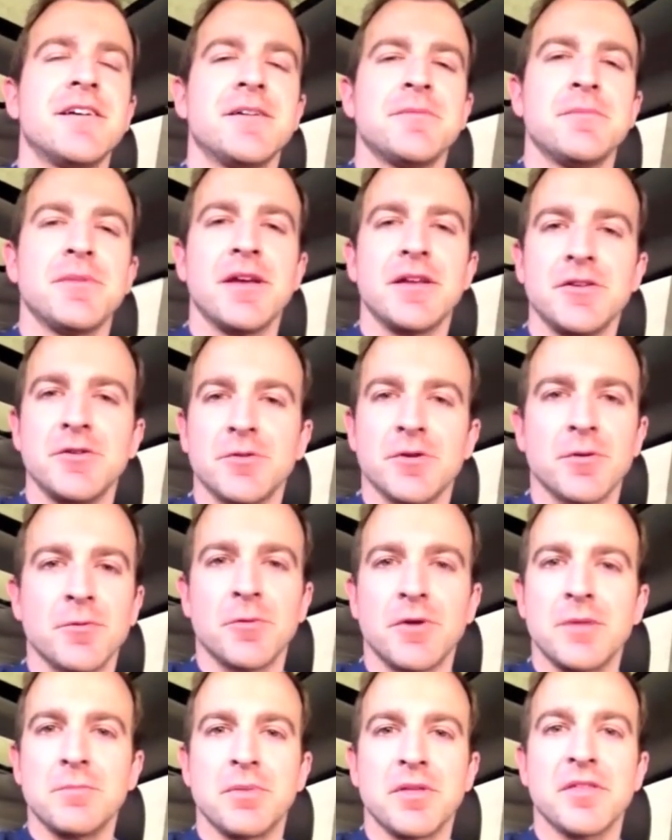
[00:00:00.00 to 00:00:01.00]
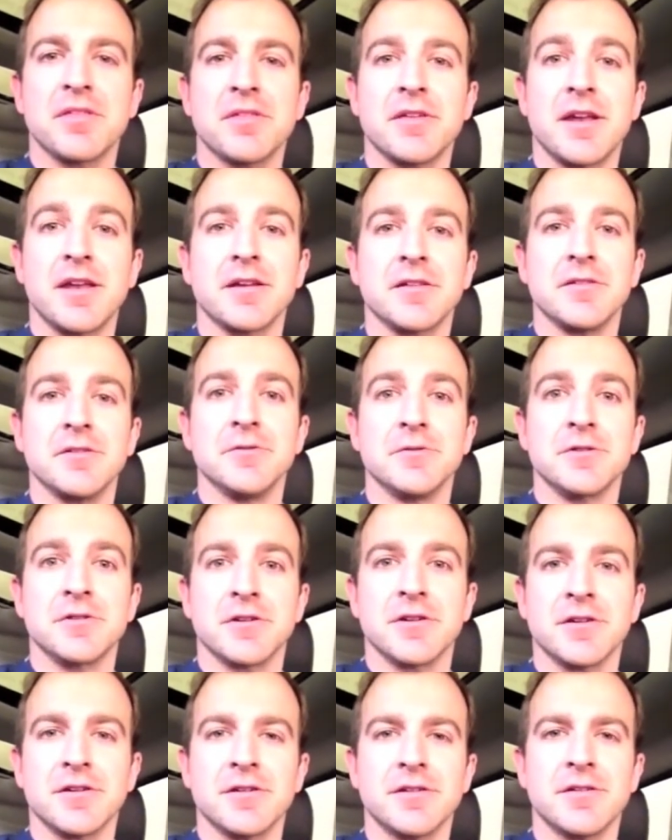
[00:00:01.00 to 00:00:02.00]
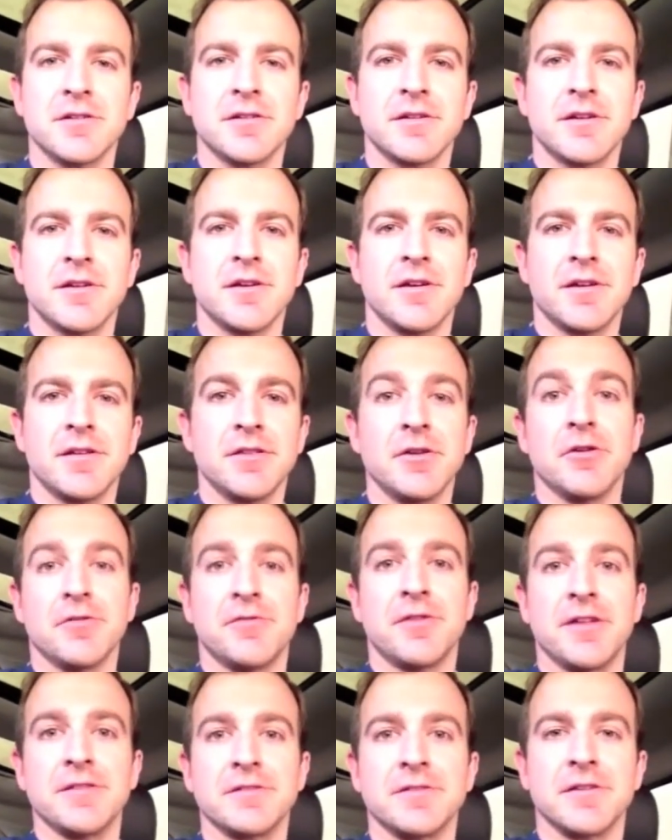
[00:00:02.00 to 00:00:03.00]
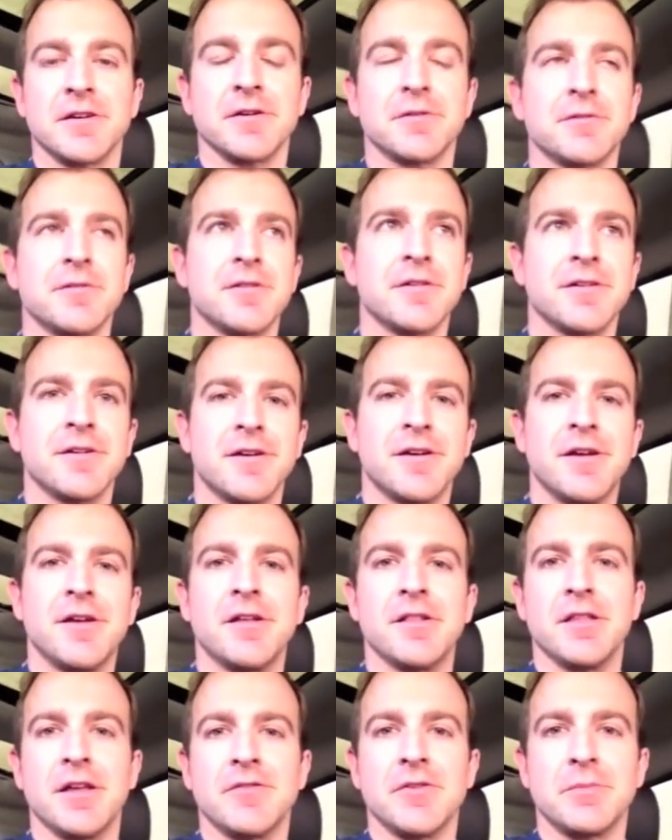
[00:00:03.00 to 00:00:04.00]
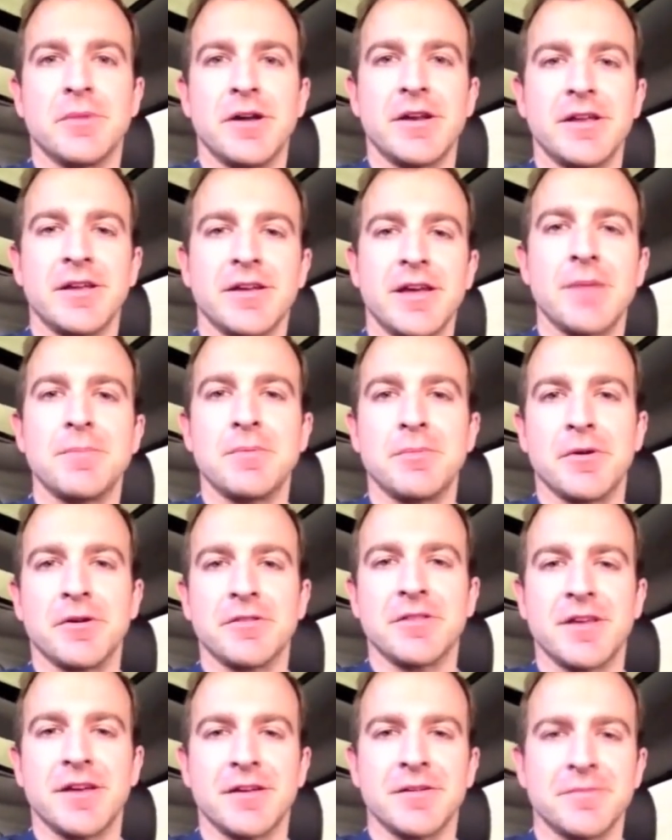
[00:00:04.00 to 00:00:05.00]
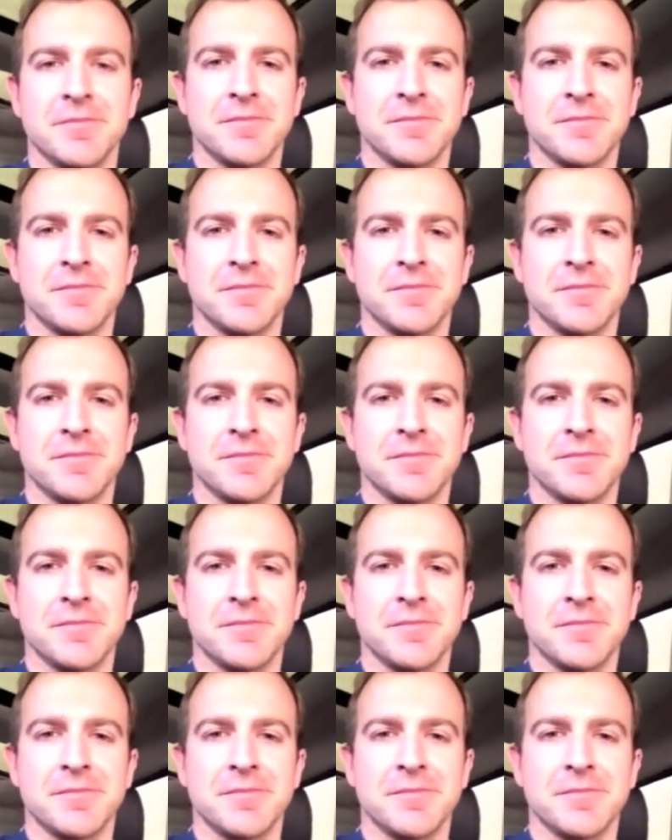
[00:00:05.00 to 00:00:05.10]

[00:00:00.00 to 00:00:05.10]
Man, you are one pathetic loser. No offense, though. Love you, buddy. Happy birthday.